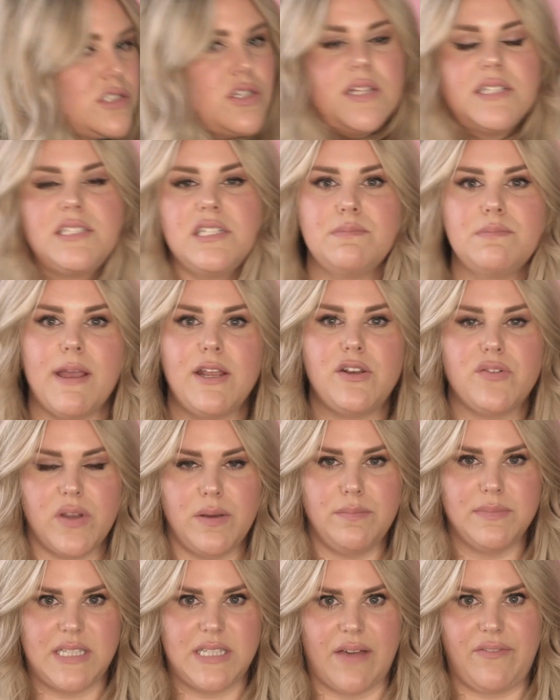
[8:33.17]
So this is my
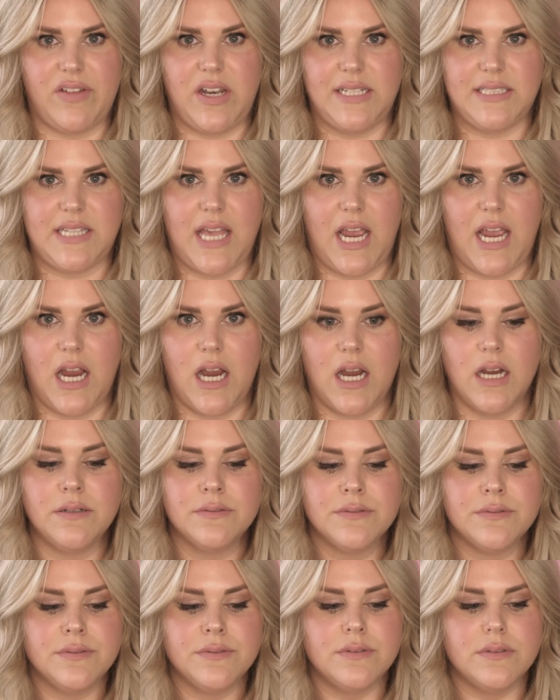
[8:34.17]
dream 70s
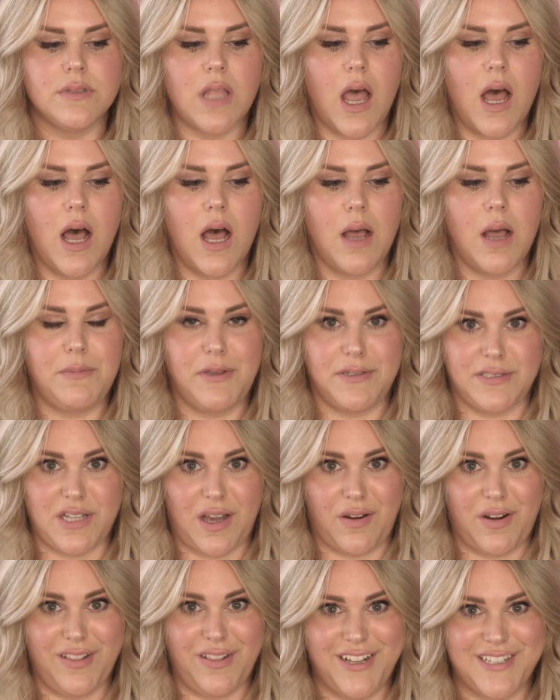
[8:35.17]
hair. You
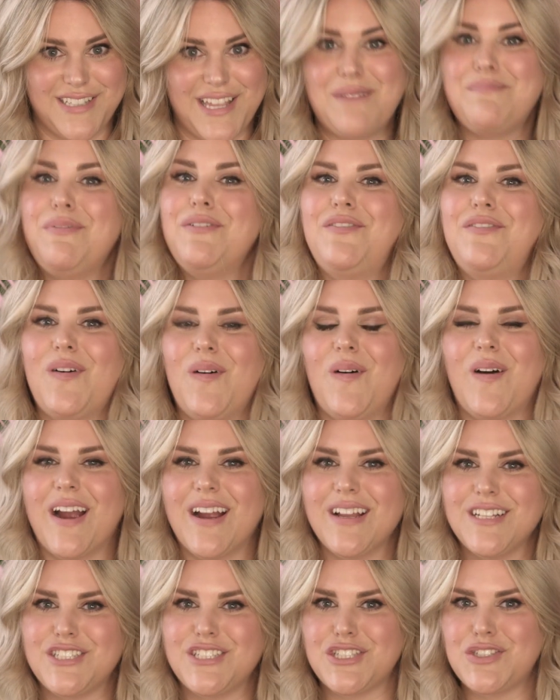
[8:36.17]
saw what it looked like before.
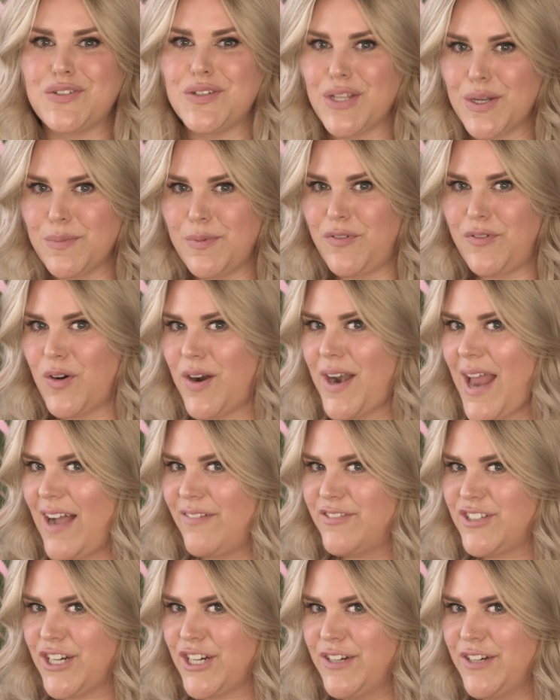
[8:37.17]
I'll just do a little before and after.